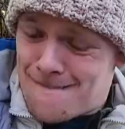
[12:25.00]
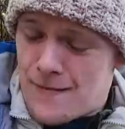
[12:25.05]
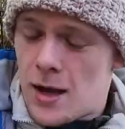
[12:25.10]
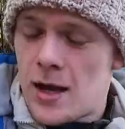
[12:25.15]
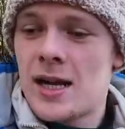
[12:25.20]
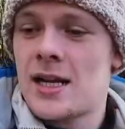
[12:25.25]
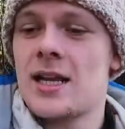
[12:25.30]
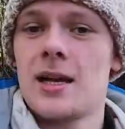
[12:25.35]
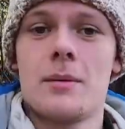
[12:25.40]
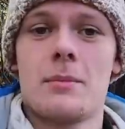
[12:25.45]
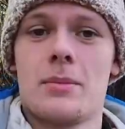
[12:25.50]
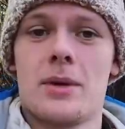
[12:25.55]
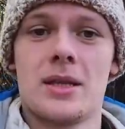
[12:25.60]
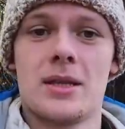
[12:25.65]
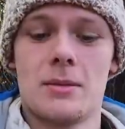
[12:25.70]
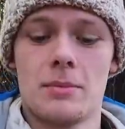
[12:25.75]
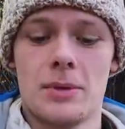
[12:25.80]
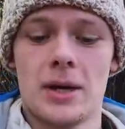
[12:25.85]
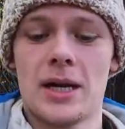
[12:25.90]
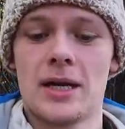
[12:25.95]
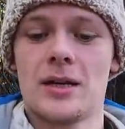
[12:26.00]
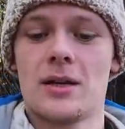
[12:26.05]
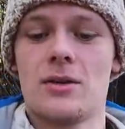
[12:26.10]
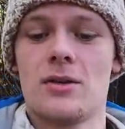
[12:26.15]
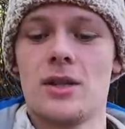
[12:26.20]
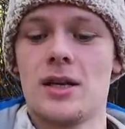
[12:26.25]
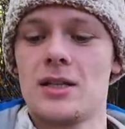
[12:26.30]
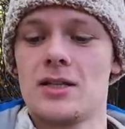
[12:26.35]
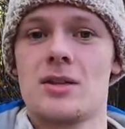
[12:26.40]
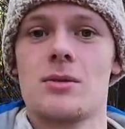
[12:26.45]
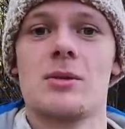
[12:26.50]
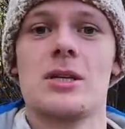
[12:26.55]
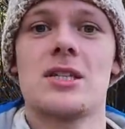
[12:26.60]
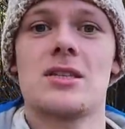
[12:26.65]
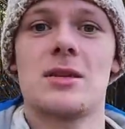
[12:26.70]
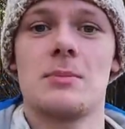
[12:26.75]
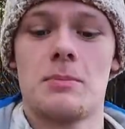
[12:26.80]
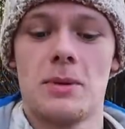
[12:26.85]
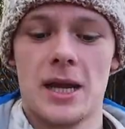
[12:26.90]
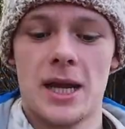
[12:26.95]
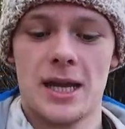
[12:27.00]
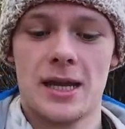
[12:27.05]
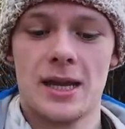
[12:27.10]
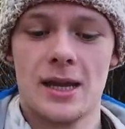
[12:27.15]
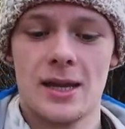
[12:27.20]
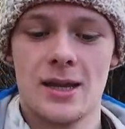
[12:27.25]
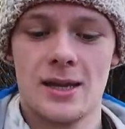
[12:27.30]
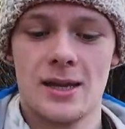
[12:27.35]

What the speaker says: I can't bend it back now, that's a wasted peg.